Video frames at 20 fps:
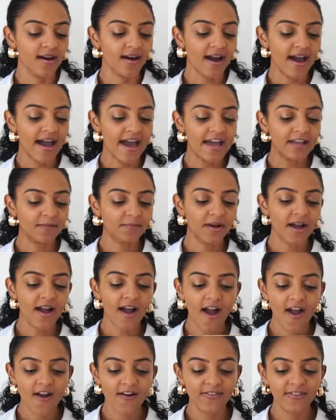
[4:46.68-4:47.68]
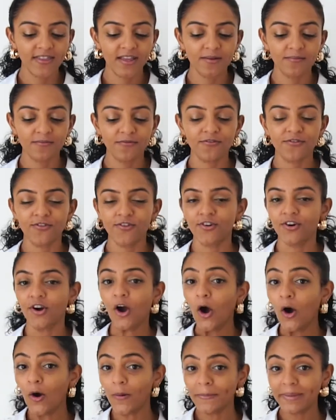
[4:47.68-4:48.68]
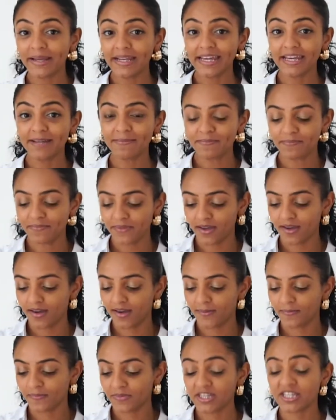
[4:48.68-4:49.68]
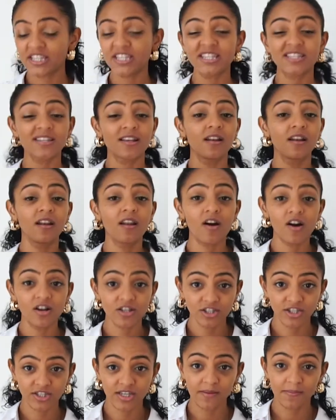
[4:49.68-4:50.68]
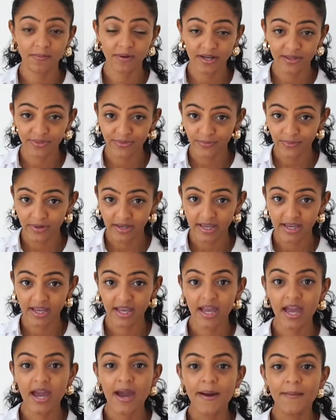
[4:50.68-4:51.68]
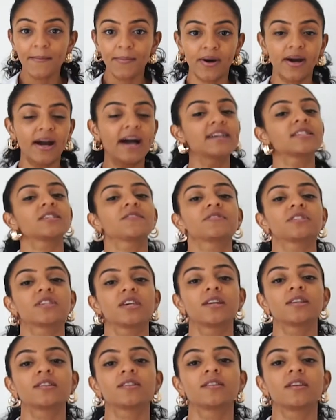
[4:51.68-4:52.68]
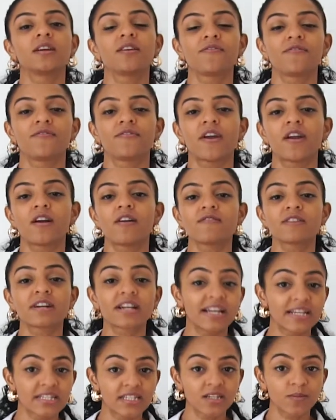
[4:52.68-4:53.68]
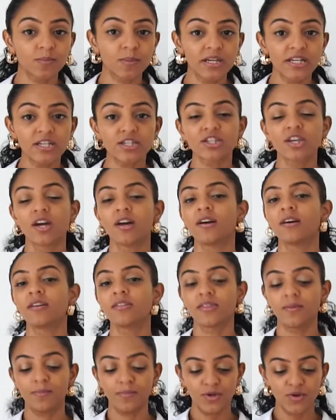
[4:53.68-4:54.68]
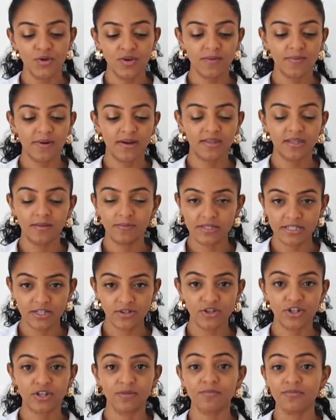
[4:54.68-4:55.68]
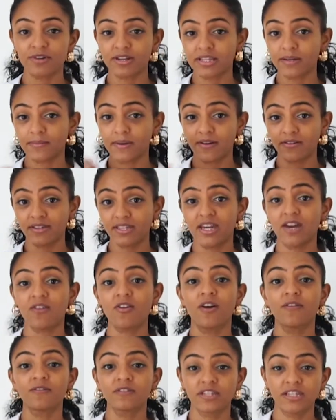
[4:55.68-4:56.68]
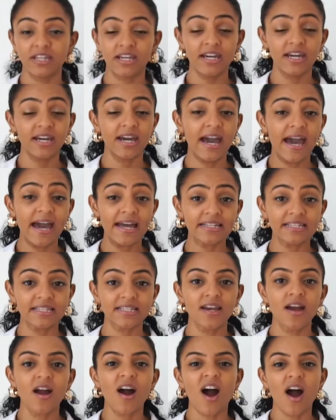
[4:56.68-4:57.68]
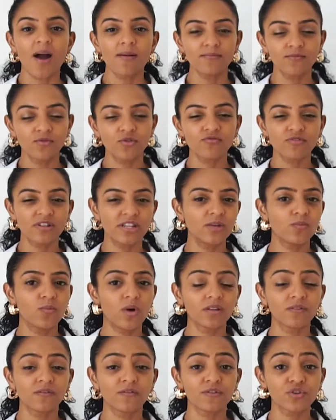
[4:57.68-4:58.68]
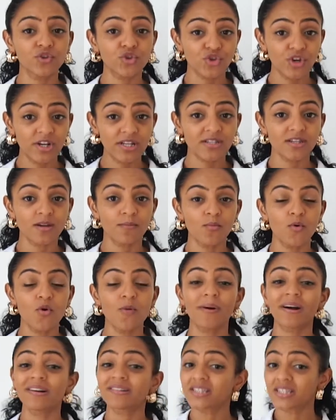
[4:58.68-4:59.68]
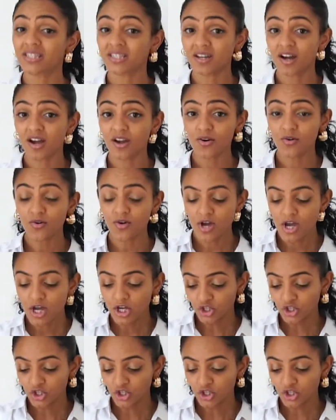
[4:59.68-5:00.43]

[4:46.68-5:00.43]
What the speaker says: I had my eye on them for a hot minute. This is last year, by the way, but as I've said, if they are a classic piece, the beauty about them is that you can bring them out year after year, and I'm not really one for trends, I'm more about style.